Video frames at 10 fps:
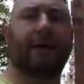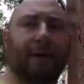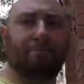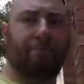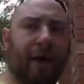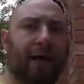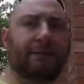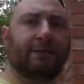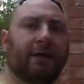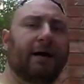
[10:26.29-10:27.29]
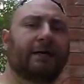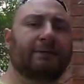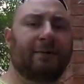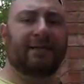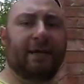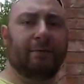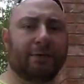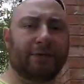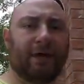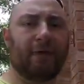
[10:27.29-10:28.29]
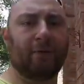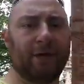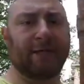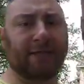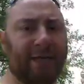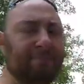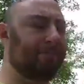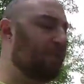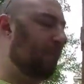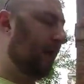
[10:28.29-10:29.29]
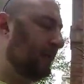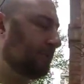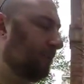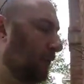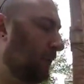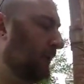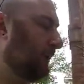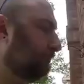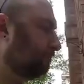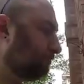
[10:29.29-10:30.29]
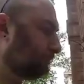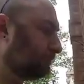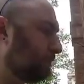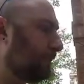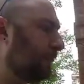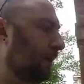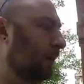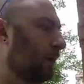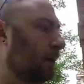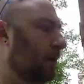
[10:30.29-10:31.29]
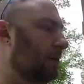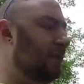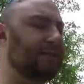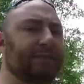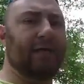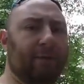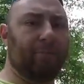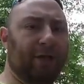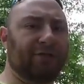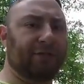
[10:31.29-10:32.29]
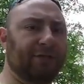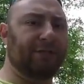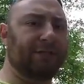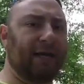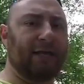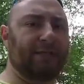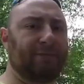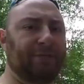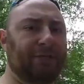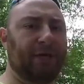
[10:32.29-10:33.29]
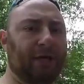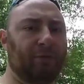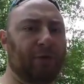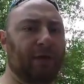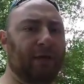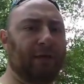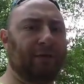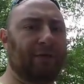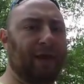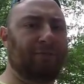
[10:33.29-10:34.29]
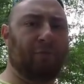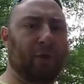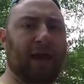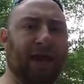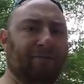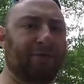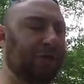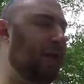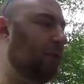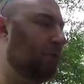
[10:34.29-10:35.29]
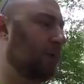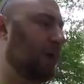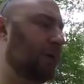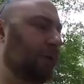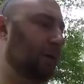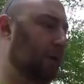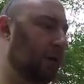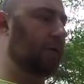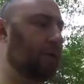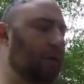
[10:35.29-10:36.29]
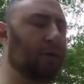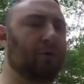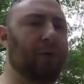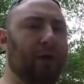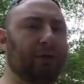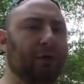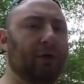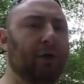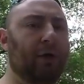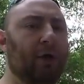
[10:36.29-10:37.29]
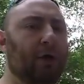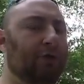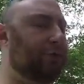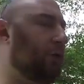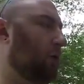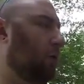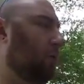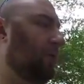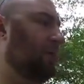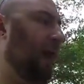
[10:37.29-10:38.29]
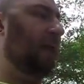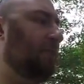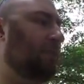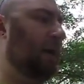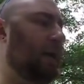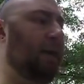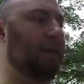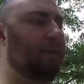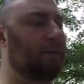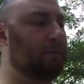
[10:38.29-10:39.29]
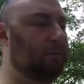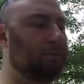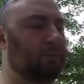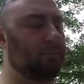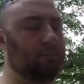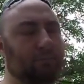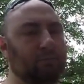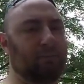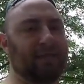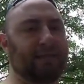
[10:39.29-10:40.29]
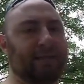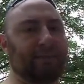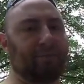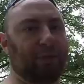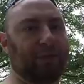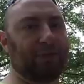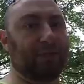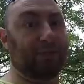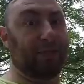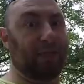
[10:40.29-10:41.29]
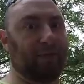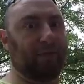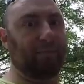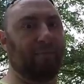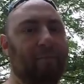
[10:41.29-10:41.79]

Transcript: like band saws and my table saw and whatnot to keep the pace, but really, this entire project is designed to be done with a four and a half inch angle grinder and a hundred dollar welder. So, with that in mind, let's get to putting this shit together.